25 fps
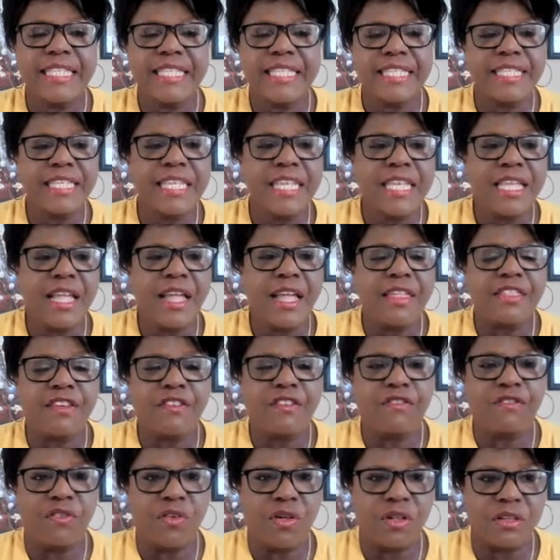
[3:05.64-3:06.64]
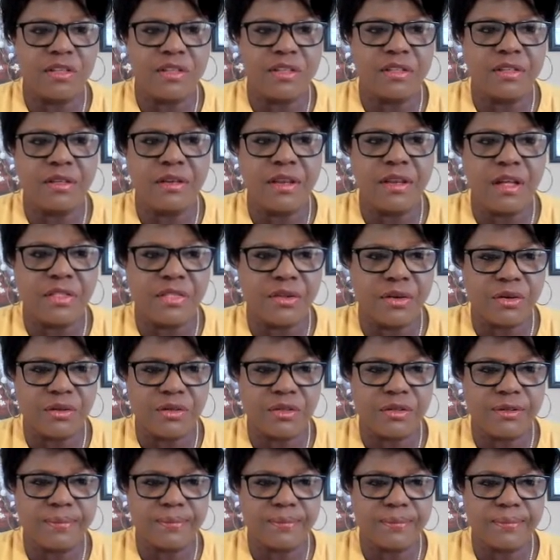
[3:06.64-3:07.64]
see the faults in
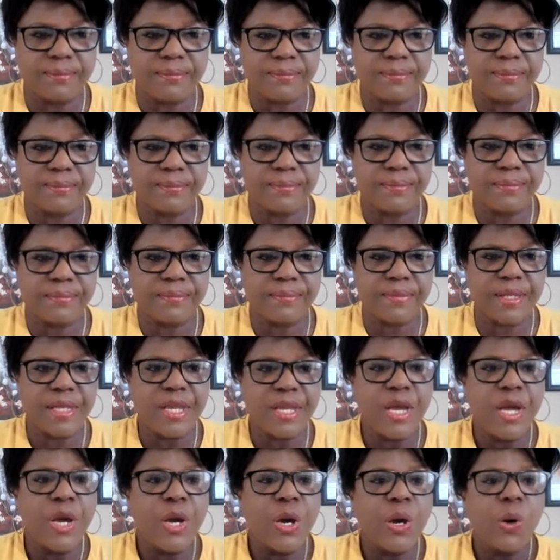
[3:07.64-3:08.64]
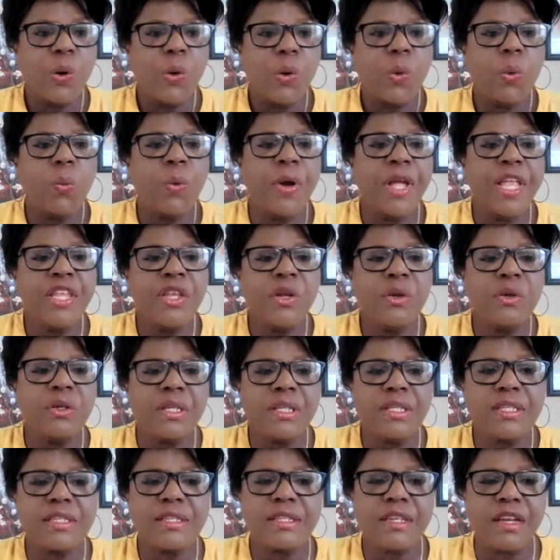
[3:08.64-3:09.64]
others? When you
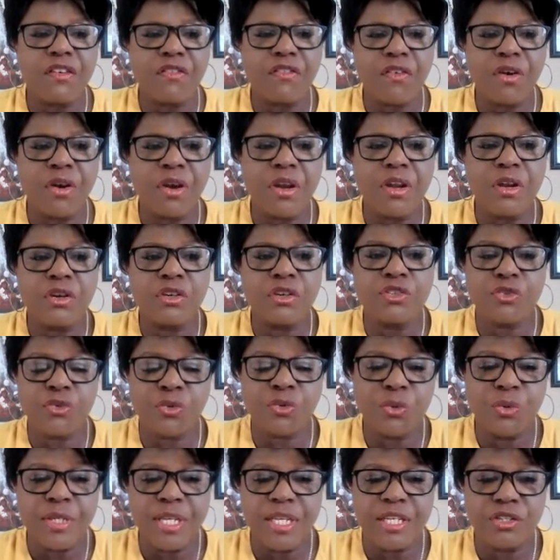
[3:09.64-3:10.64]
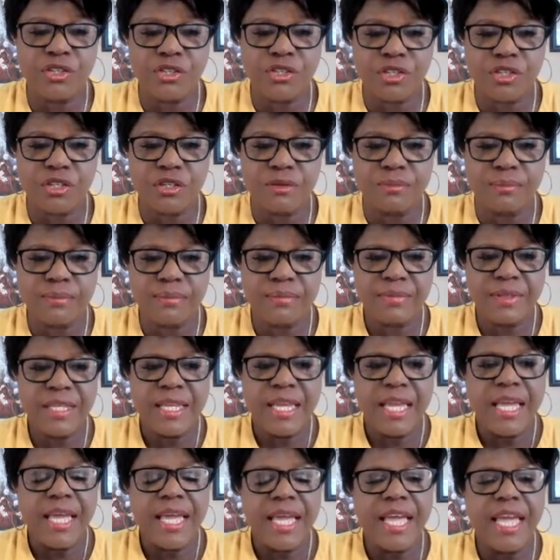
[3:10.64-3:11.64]
discover your true nature,
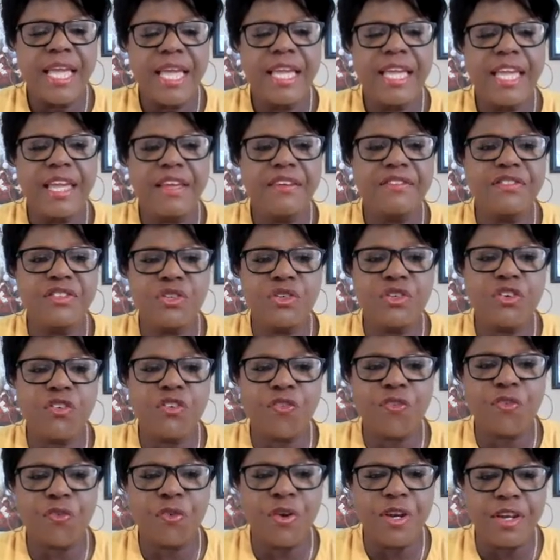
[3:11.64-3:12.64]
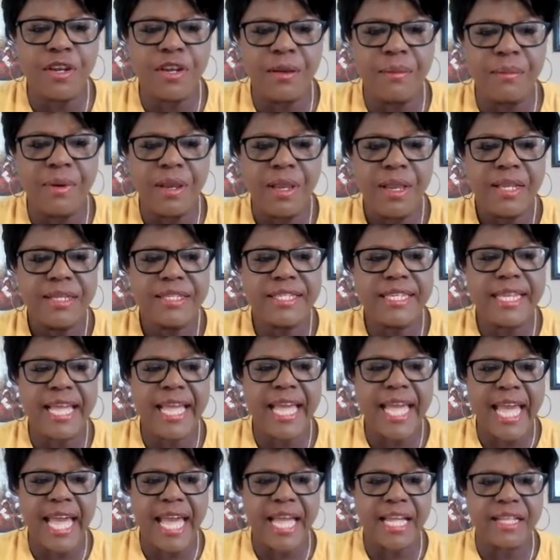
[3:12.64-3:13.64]
it gives you the freedom to
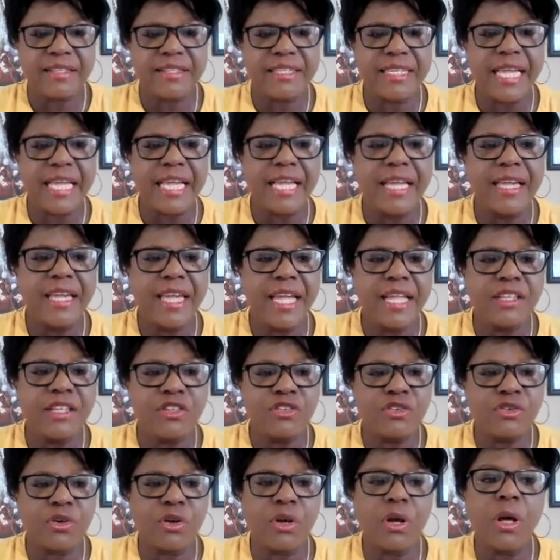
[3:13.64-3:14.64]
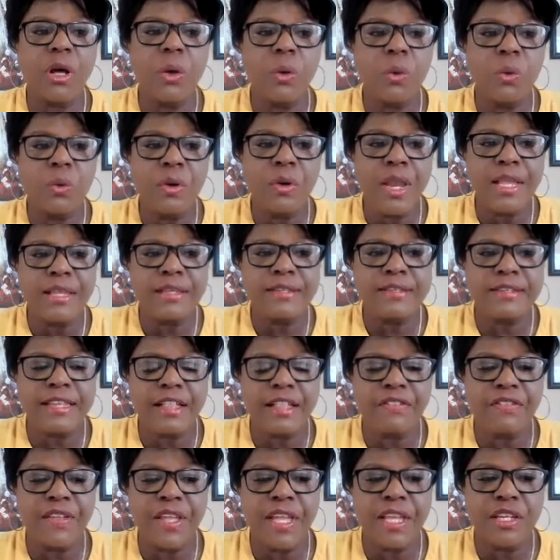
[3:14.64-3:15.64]
act against your own
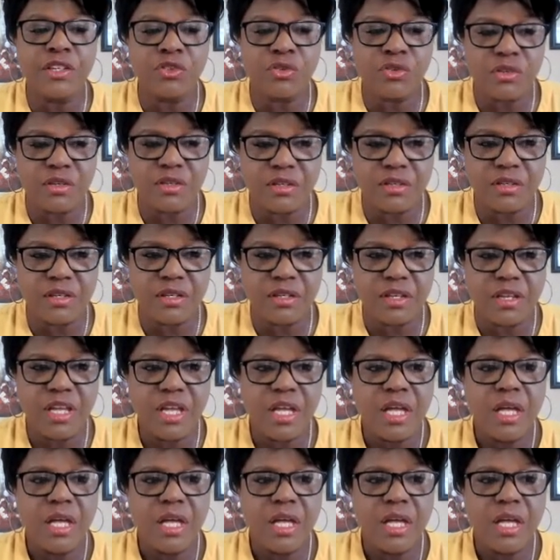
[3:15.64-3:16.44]
self-interest,